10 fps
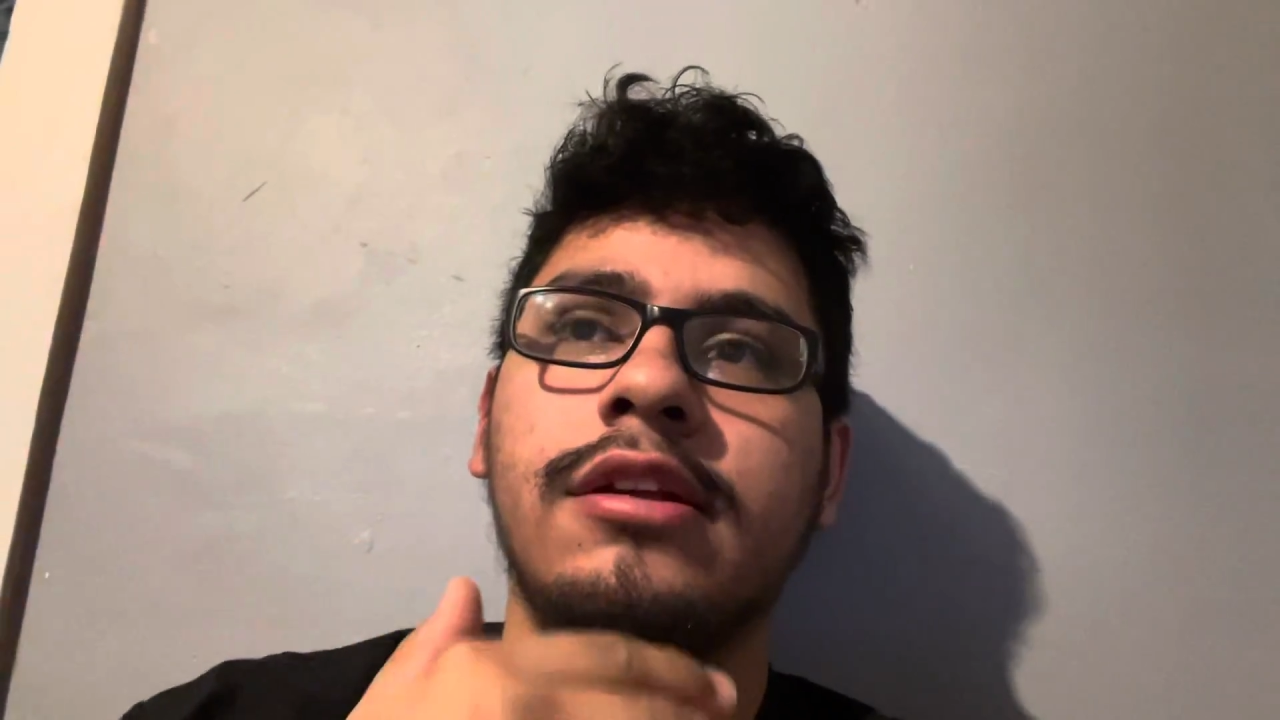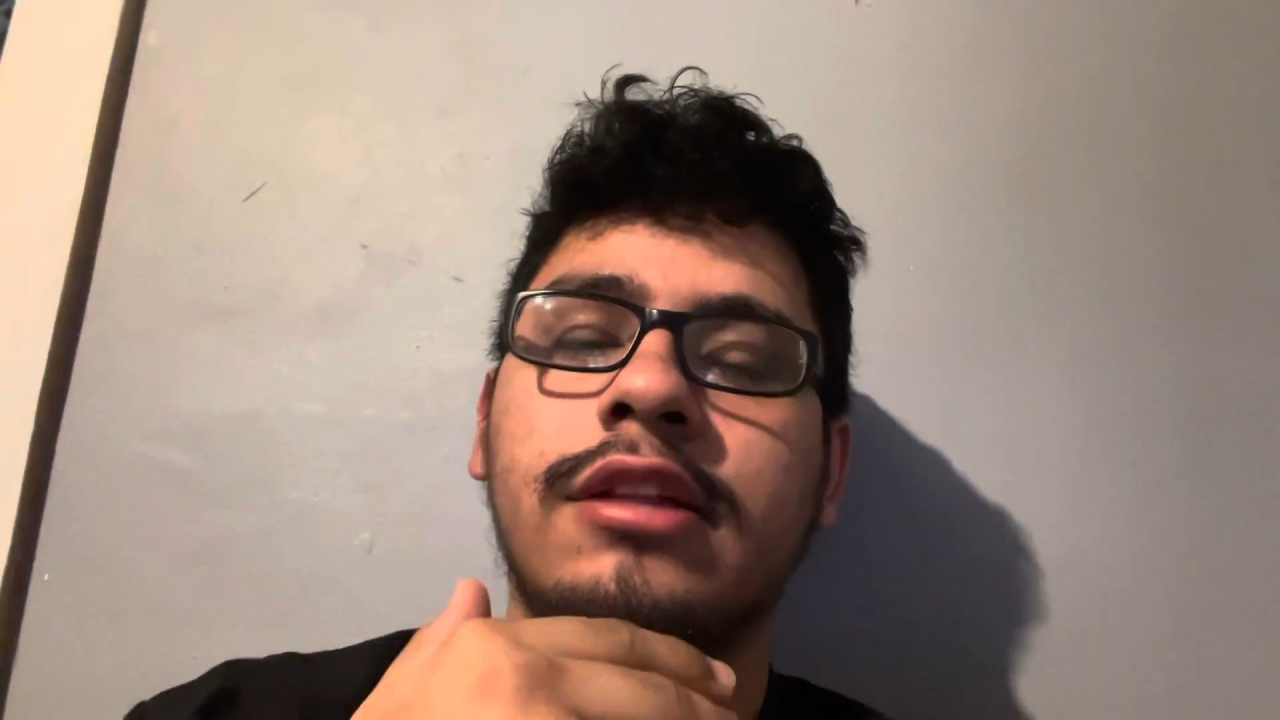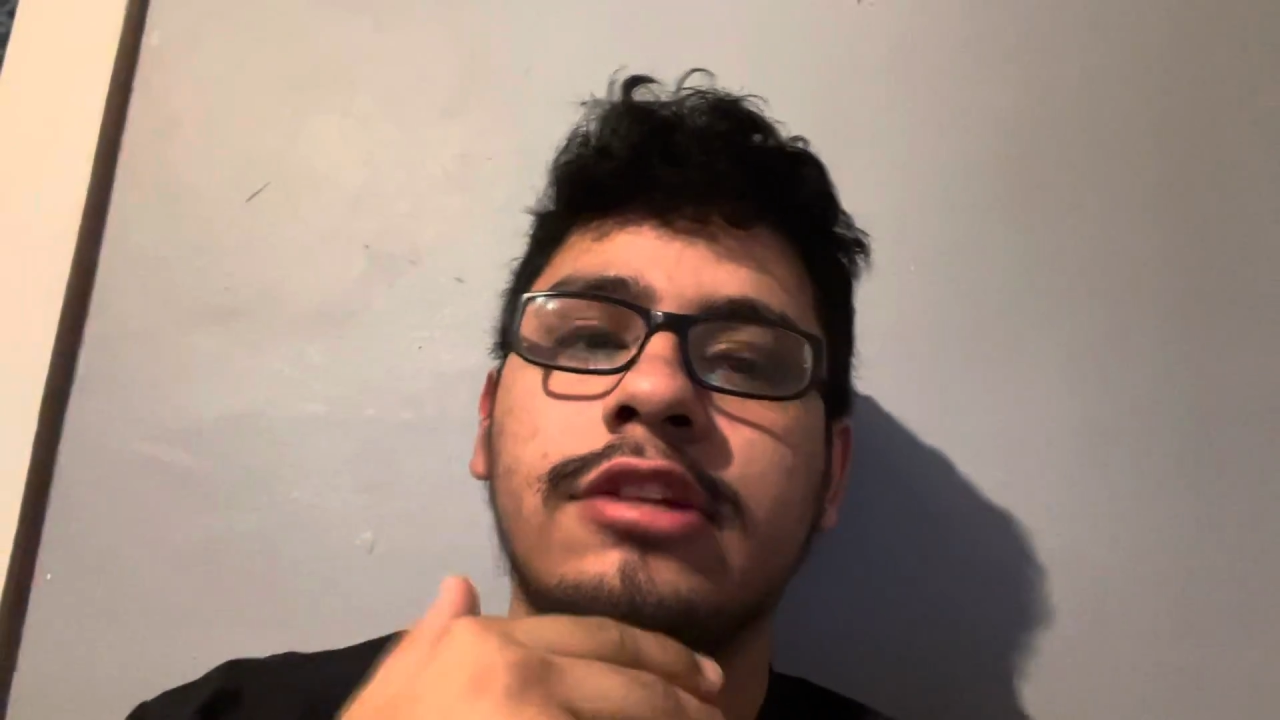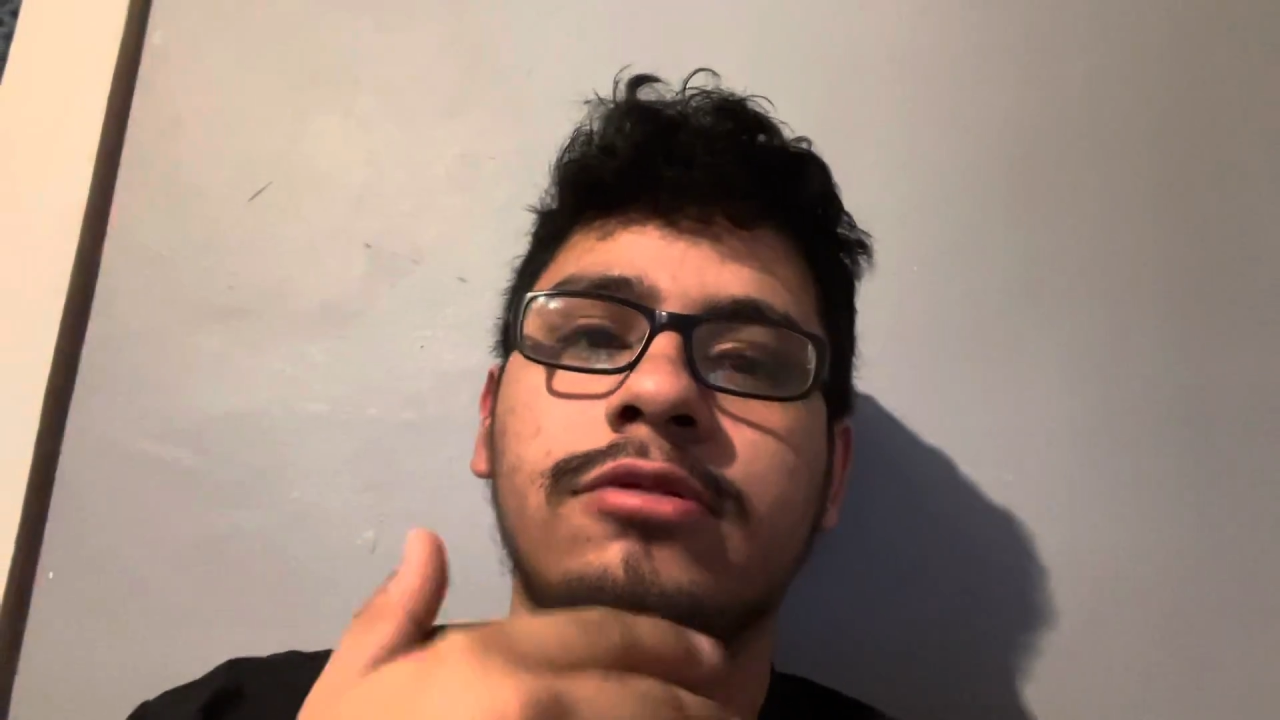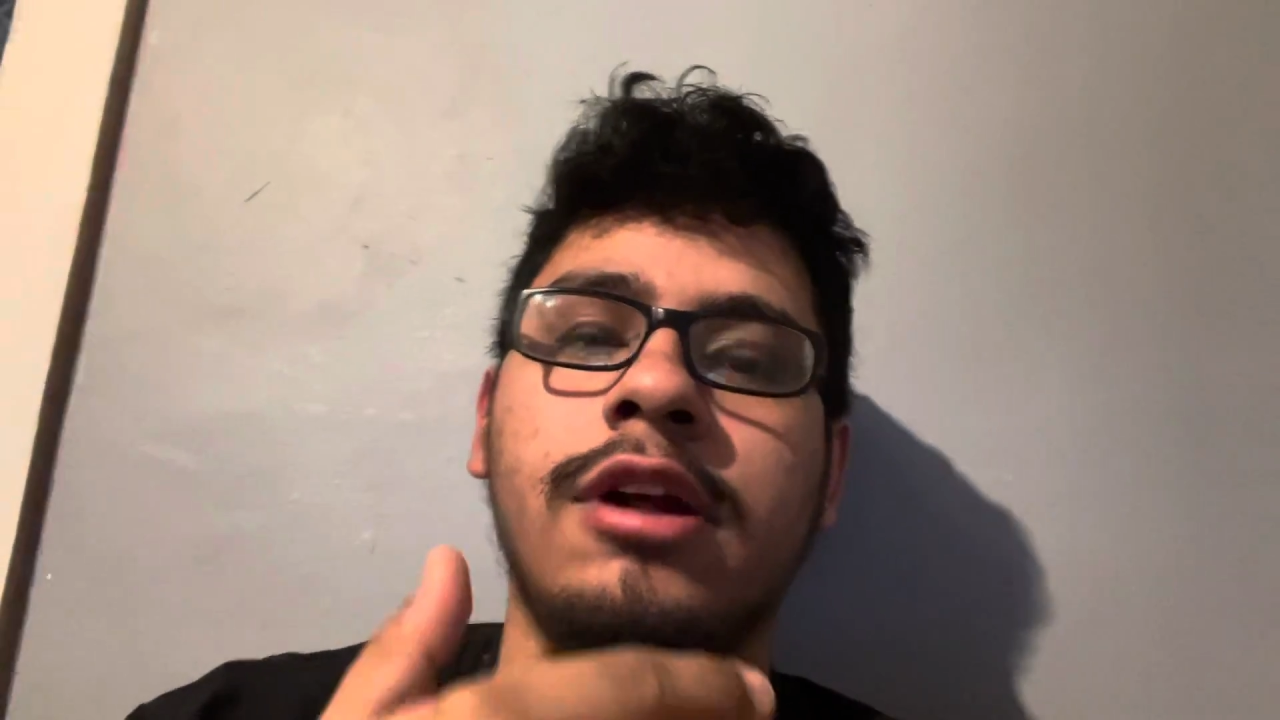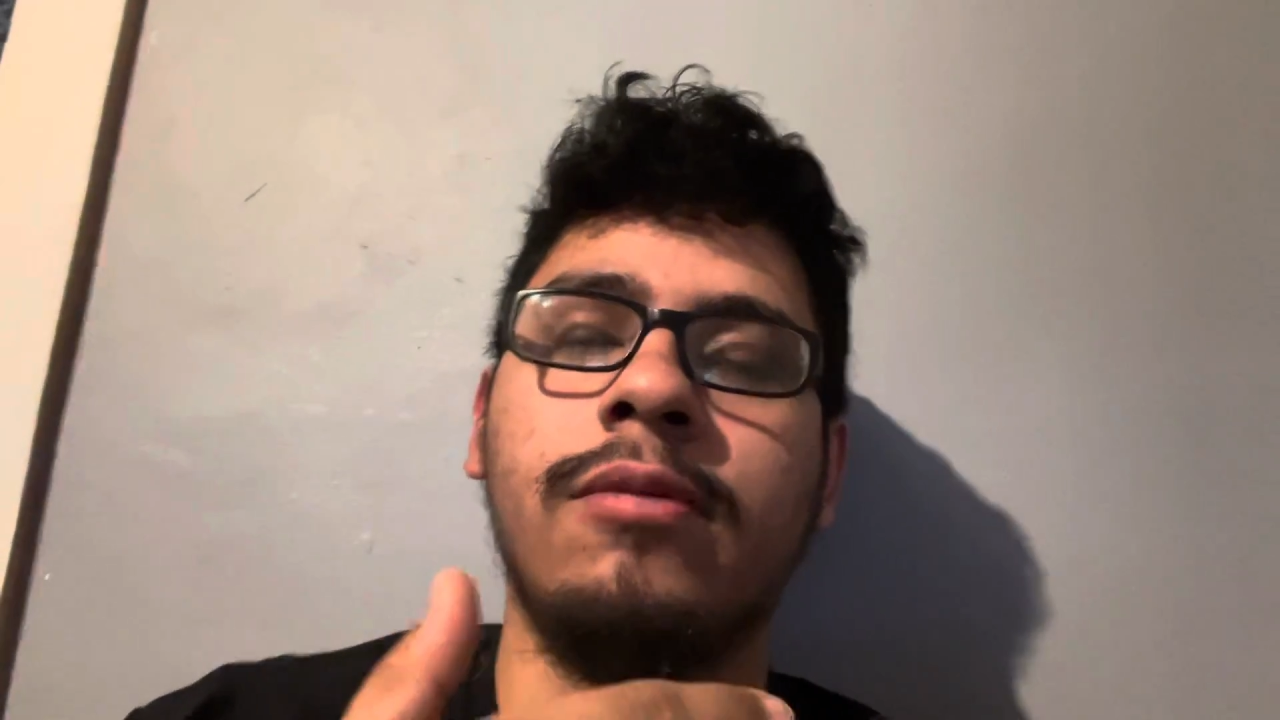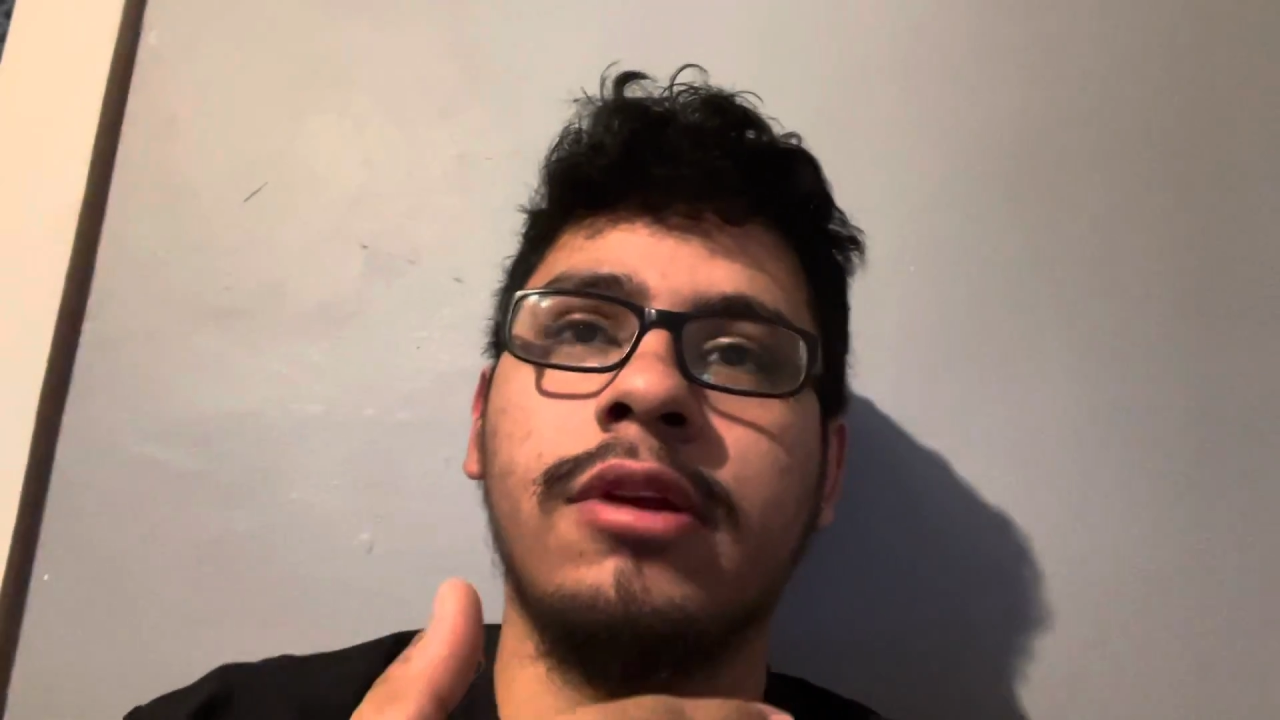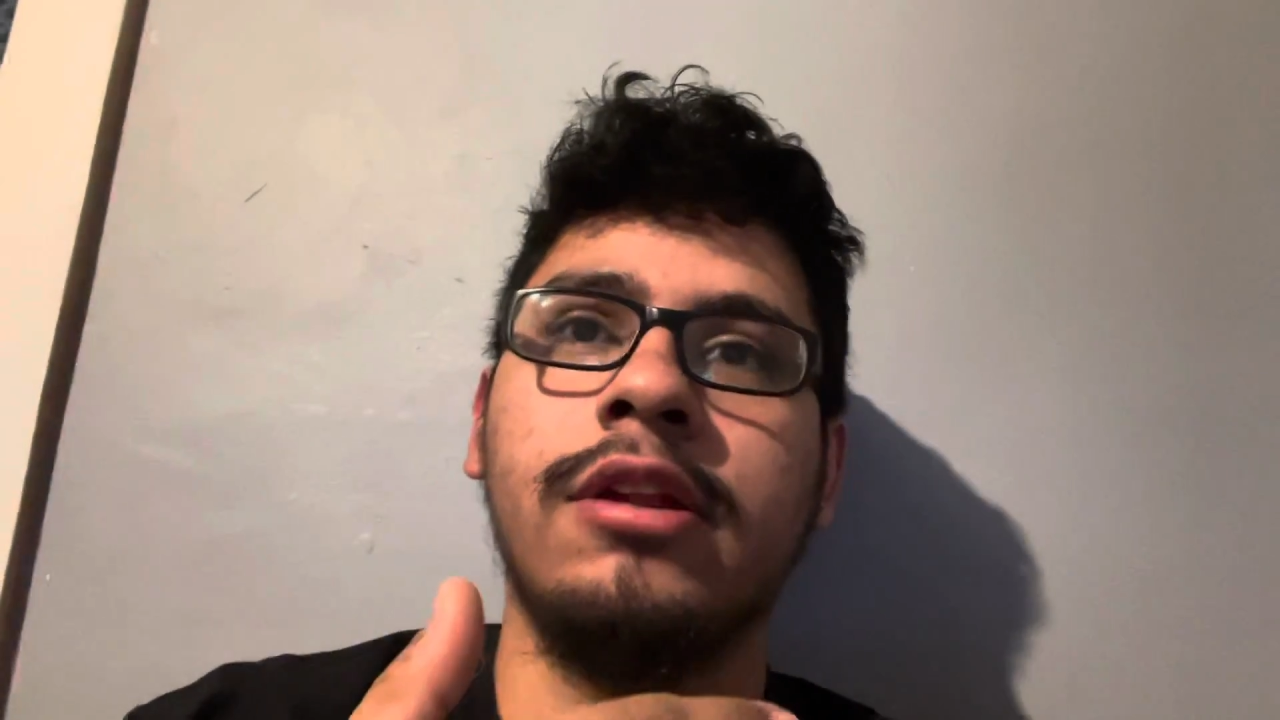that's what I want